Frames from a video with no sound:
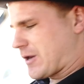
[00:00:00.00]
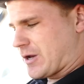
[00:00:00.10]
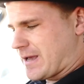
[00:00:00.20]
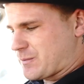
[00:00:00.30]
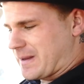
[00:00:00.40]

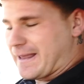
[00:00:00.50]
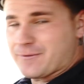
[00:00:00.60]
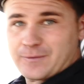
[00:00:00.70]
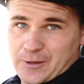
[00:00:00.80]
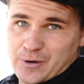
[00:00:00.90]
girl, as my
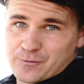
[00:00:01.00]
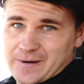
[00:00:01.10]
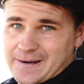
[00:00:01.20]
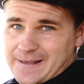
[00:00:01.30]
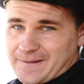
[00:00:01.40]
lovely
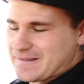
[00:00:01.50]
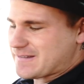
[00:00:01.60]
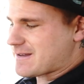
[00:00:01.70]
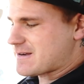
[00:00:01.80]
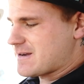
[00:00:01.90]
girlfriend Kelly
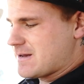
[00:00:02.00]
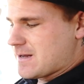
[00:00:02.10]
said,